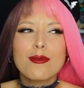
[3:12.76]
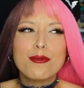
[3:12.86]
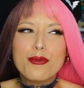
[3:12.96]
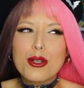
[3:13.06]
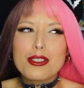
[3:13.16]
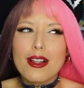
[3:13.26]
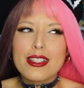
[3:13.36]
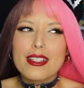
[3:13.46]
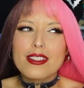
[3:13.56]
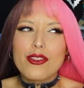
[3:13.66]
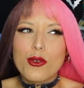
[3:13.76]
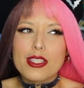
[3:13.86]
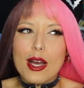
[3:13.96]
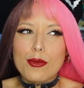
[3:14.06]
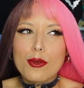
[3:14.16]
most holiday dolls have
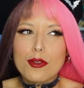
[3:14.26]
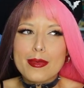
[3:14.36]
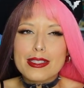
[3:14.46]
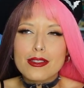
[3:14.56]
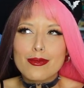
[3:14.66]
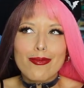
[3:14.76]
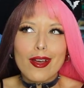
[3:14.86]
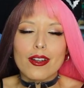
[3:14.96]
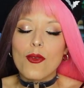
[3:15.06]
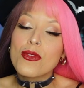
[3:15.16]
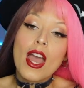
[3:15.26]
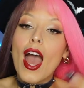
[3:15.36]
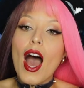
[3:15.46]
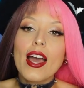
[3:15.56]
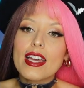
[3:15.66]
always come with ornaments. I don't know.
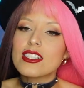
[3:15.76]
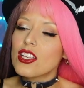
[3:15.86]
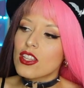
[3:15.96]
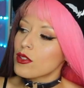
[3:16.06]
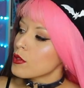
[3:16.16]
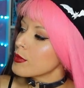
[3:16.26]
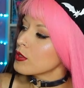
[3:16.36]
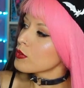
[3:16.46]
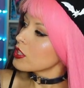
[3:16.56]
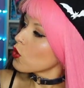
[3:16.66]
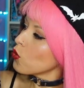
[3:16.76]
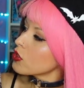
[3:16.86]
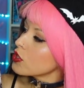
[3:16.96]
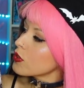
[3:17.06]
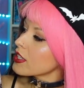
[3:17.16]
Again, I thought that would have been really cool
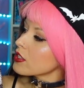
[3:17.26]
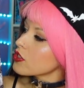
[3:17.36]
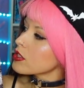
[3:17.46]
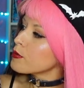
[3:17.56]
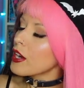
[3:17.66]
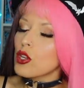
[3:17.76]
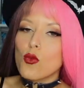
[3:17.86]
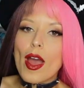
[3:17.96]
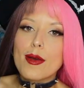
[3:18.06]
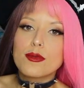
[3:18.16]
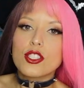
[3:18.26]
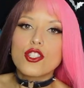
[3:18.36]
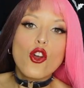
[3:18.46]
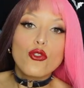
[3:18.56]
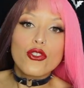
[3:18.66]
to do like a little spider web
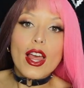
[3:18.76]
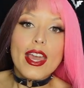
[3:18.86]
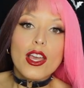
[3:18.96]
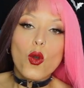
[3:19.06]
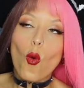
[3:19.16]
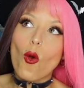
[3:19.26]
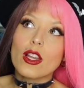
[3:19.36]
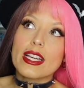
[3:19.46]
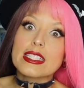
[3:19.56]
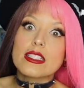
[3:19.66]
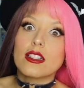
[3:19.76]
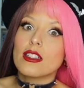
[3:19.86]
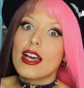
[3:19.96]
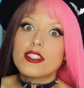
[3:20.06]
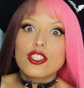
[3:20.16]
snowflake or like a
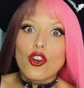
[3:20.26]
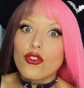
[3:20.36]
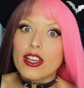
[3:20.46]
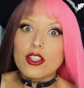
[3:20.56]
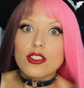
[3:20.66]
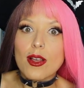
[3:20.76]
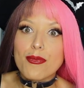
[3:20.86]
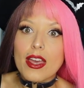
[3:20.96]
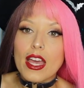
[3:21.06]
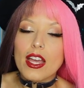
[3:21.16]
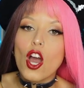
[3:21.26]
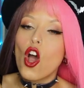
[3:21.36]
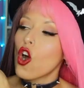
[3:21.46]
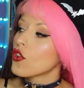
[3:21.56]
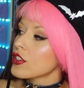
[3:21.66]
skelet snowflake or something
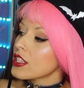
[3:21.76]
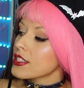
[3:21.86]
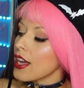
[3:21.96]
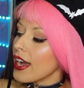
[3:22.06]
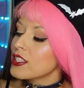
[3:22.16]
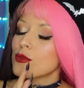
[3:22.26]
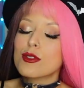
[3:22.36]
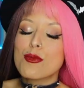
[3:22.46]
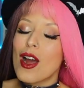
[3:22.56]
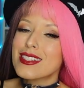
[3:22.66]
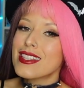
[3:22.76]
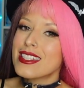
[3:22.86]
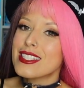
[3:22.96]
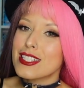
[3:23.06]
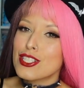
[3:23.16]
over to the side. So I'm surprised
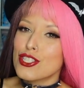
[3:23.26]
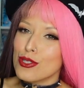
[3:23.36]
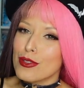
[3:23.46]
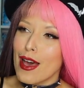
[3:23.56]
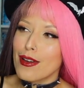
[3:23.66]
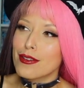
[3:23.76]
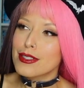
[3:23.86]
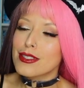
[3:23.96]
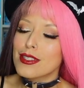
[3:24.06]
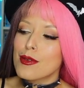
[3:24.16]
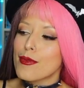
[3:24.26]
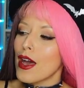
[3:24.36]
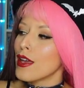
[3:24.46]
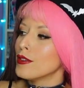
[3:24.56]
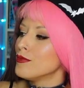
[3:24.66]
they didn't do that, honestly,
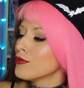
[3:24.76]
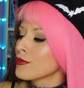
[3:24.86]
but